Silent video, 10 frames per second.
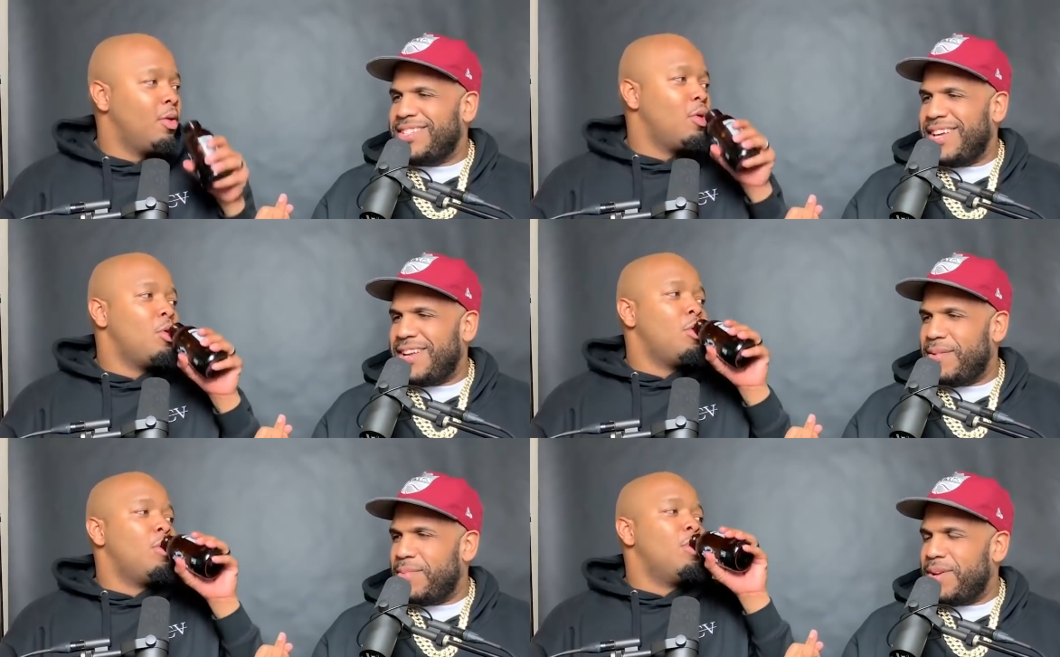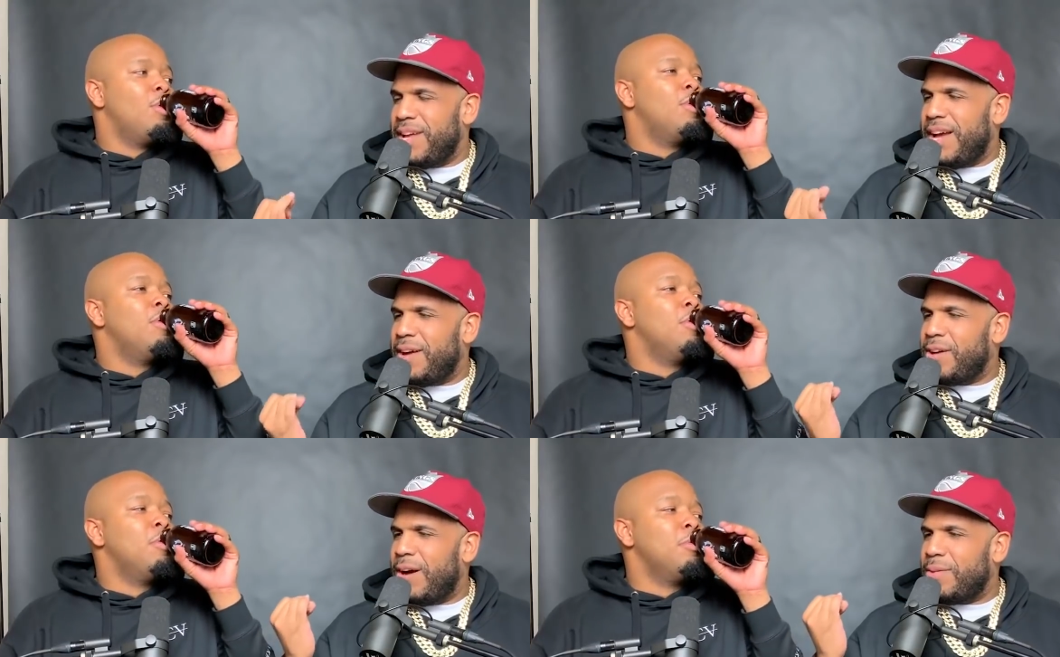Speaker 1: Shut up.
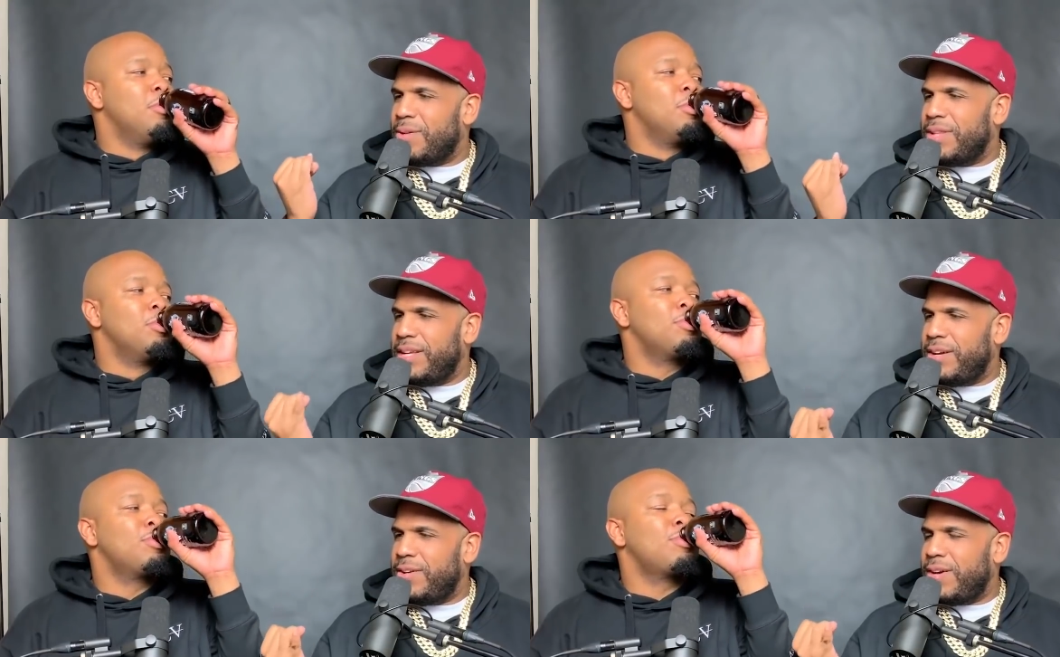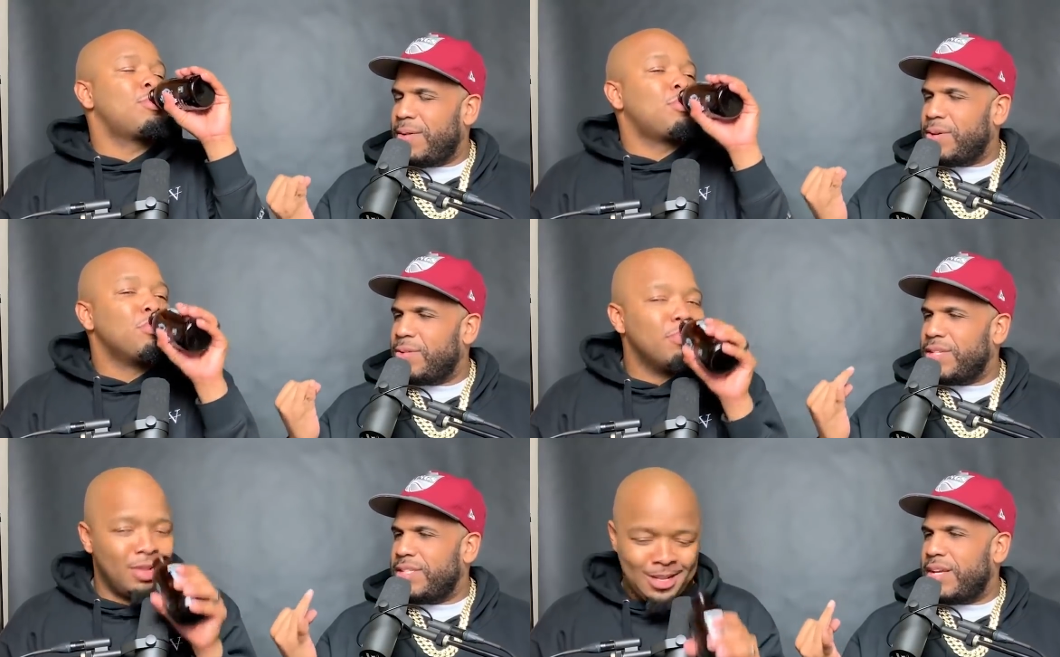I'll go. I'll go Leo. I will
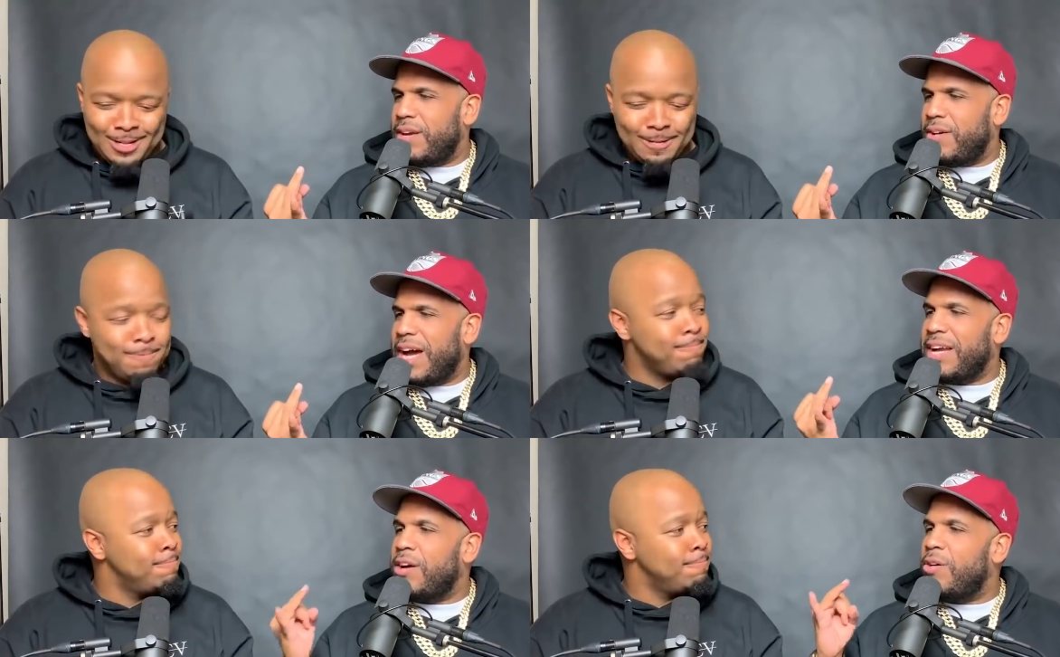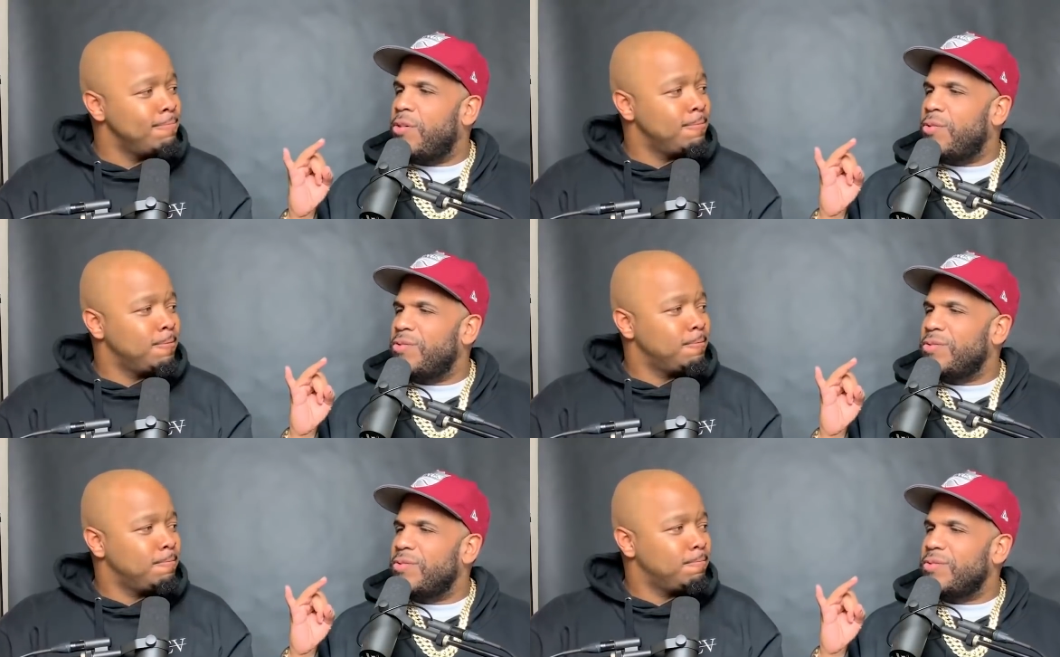go Denzel. I go
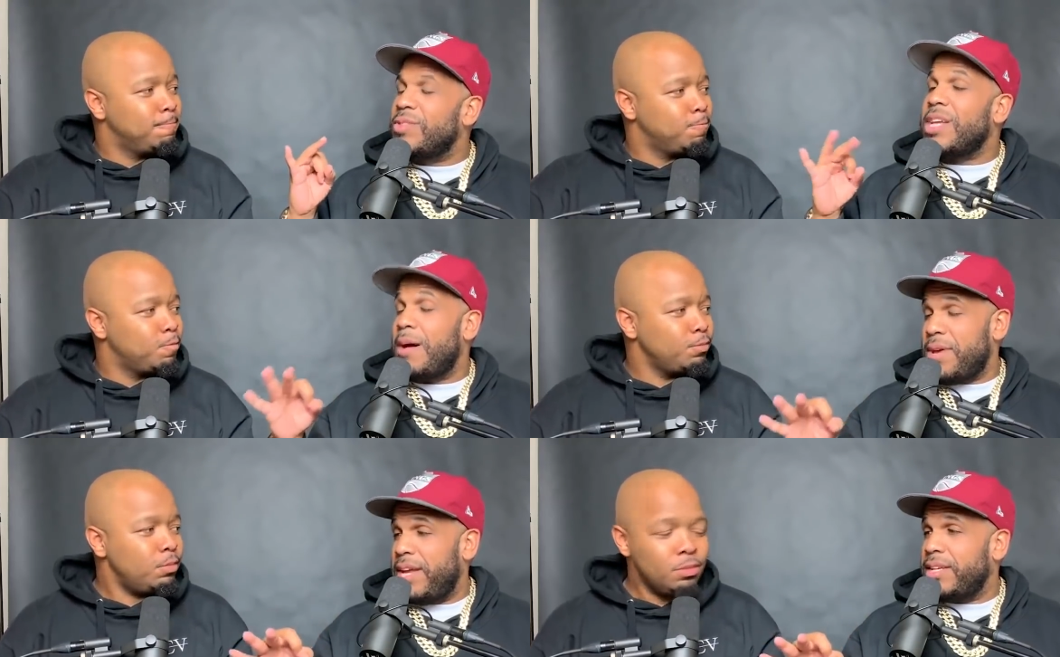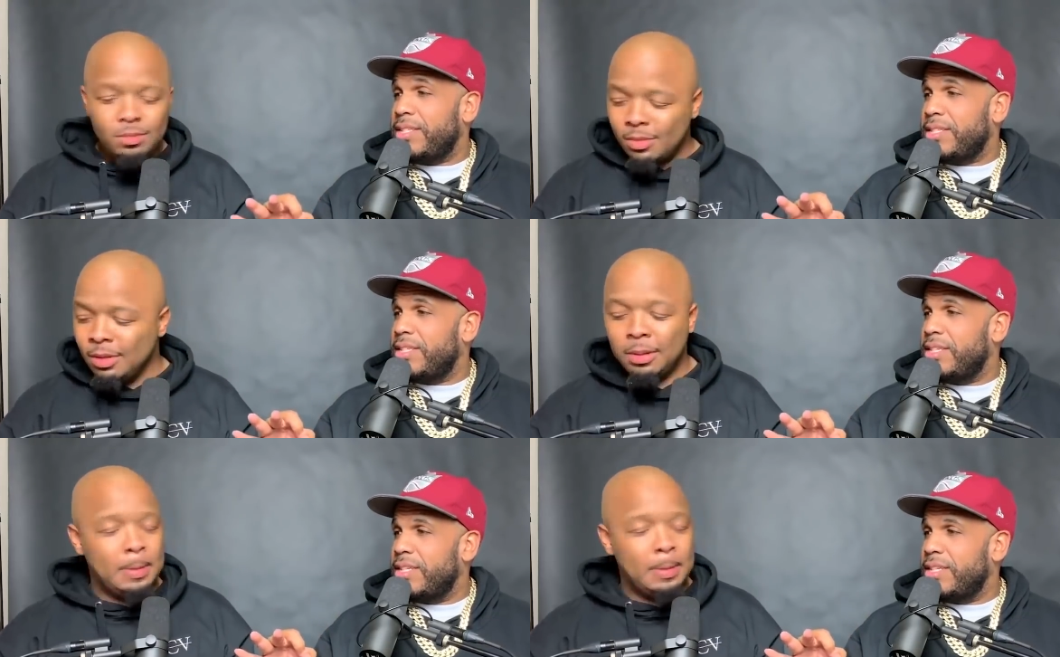Tom Hanks.